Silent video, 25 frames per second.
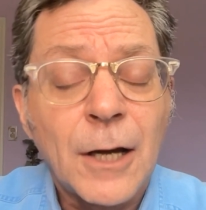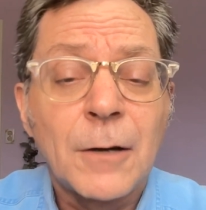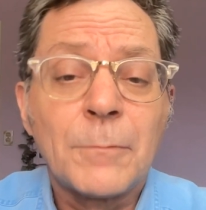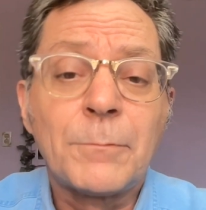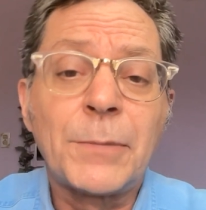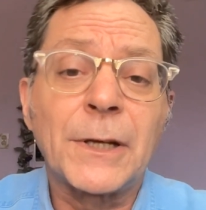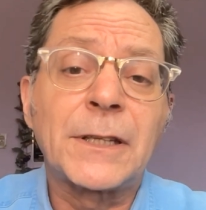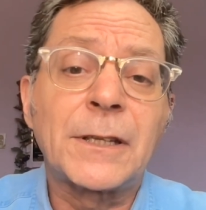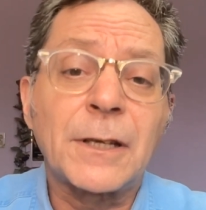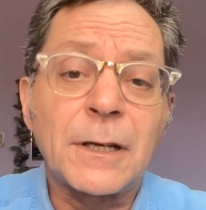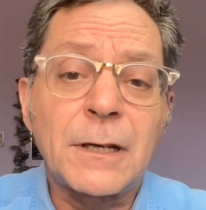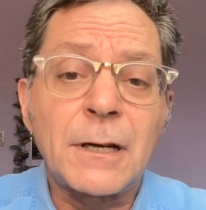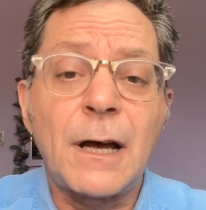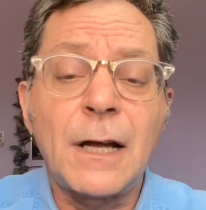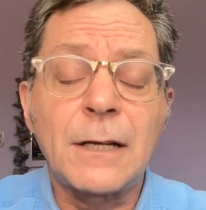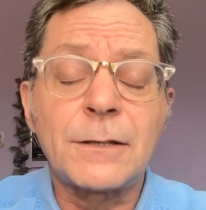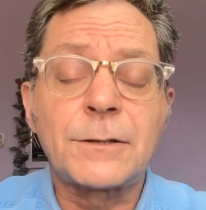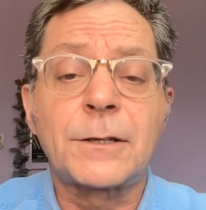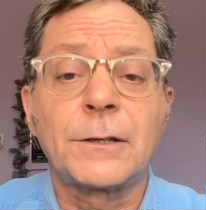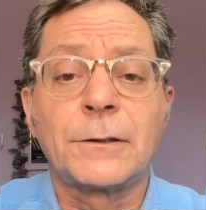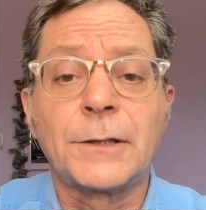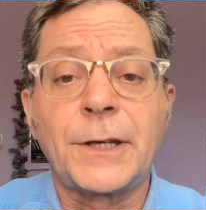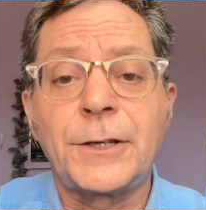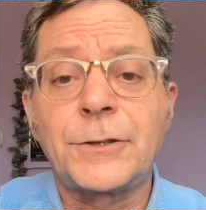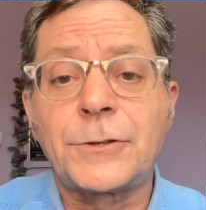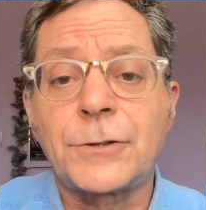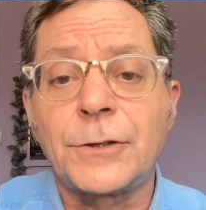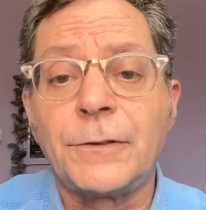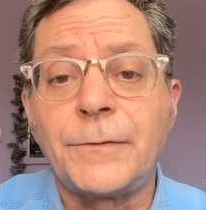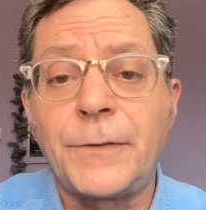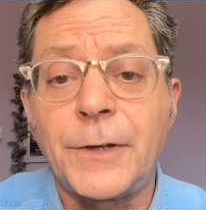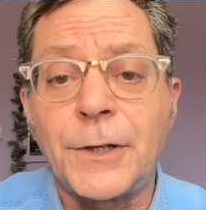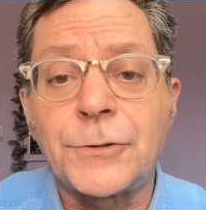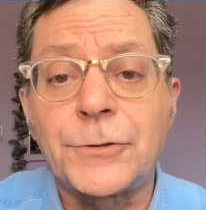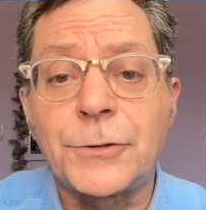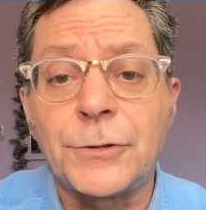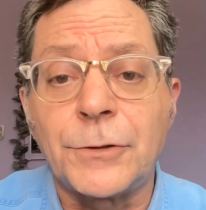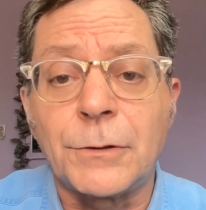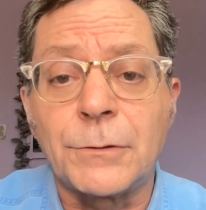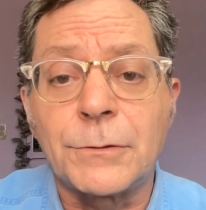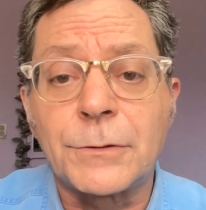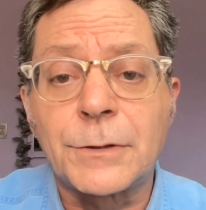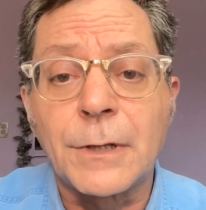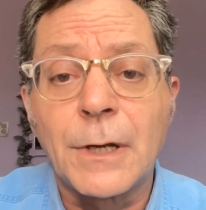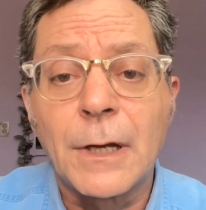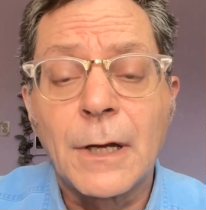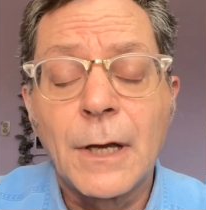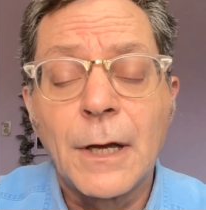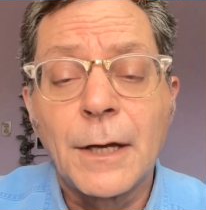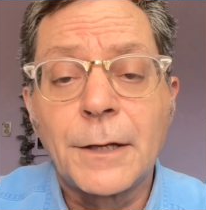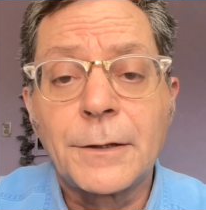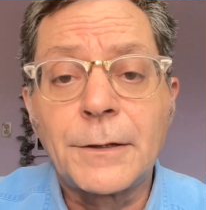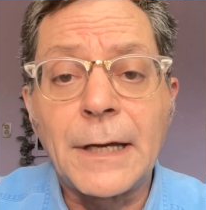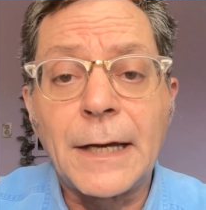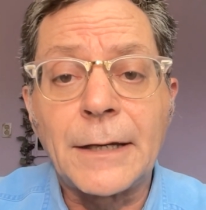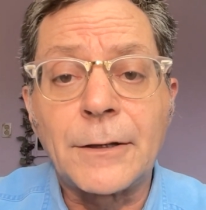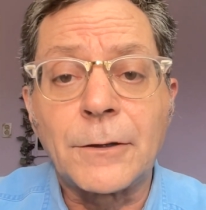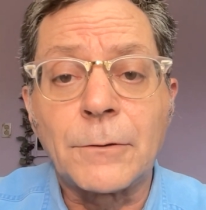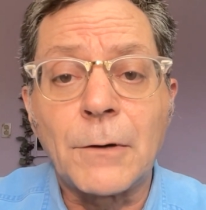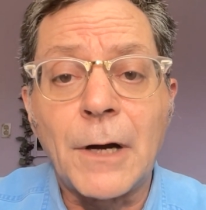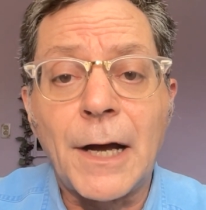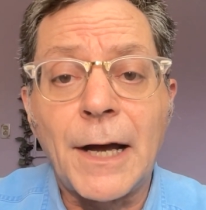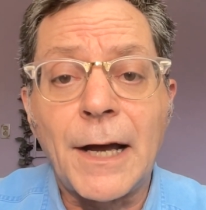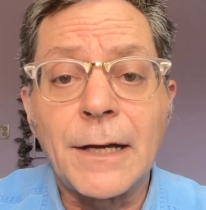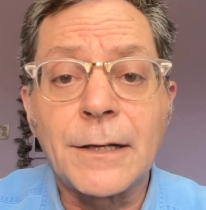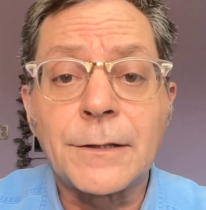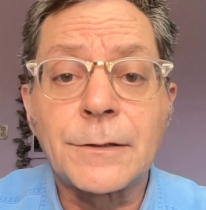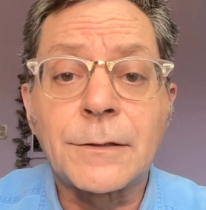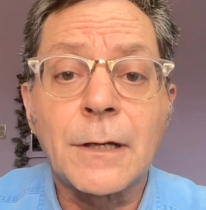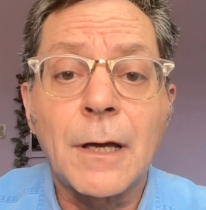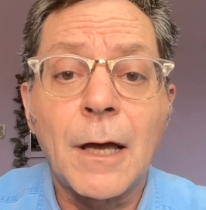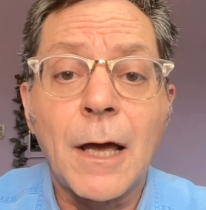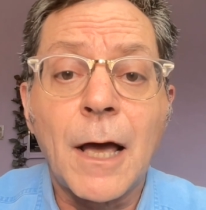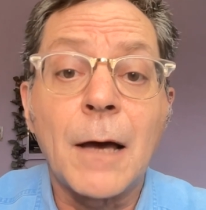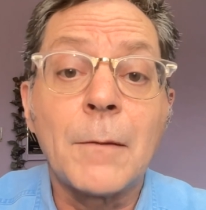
but the constellation of issues that arise